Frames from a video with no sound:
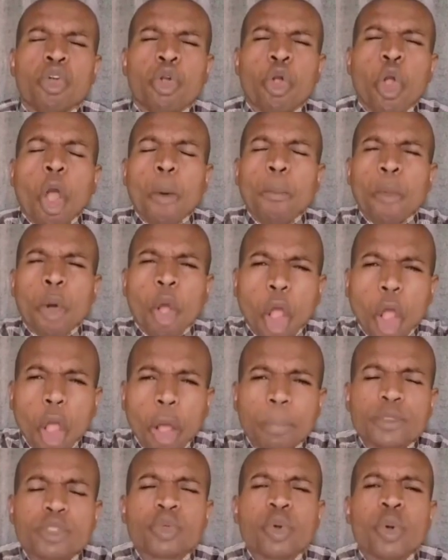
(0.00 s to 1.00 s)
Come
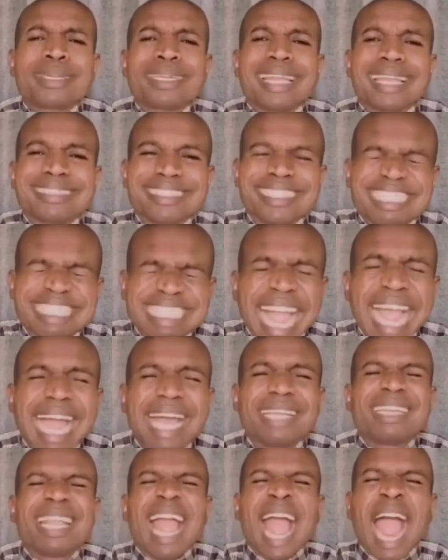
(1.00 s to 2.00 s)
up to
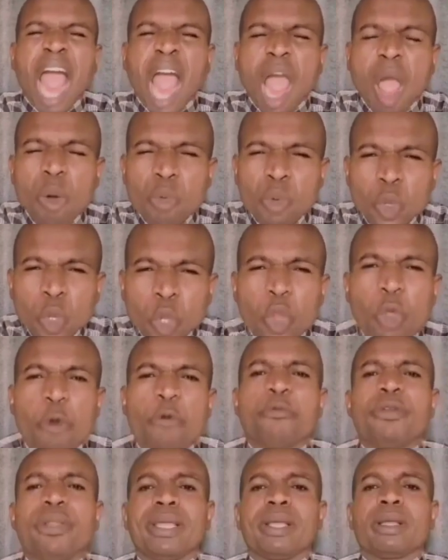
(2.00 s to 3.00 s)
understand how
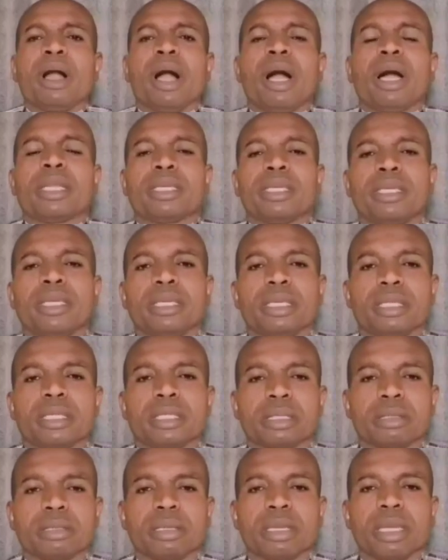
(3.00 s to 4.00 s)
lovely God
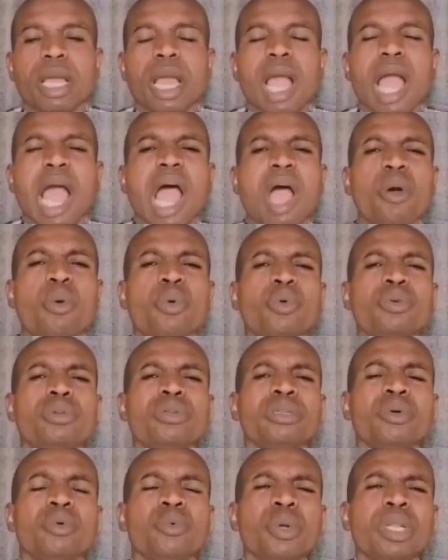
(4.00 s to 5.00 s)
is. How
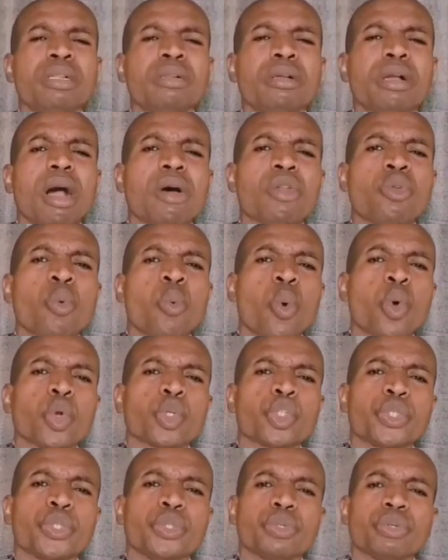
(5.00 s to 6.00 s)
will God
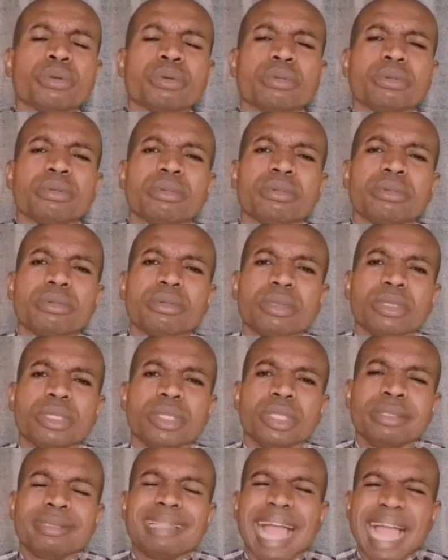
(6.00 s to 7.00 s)
wash you?
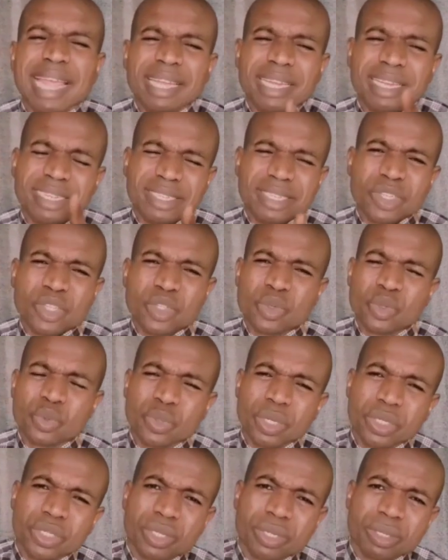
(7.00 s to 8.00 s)
Dying in this
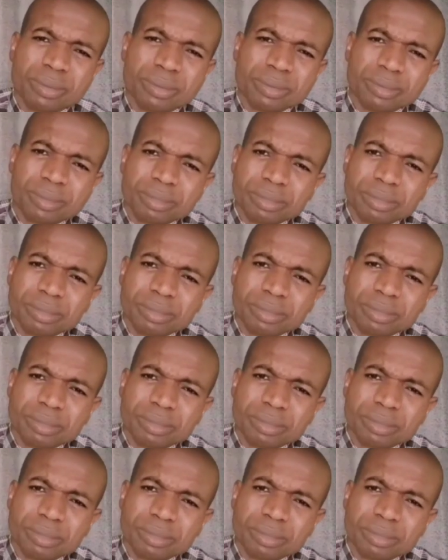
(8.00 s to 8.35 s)
situation.